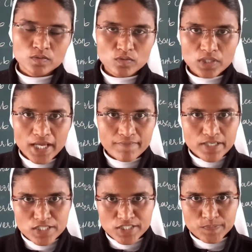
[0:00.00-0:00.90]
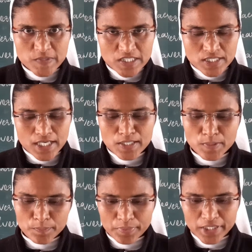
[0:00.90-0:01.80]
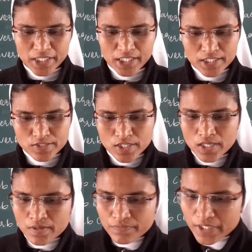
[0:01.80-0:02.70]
Not having subject and predicate.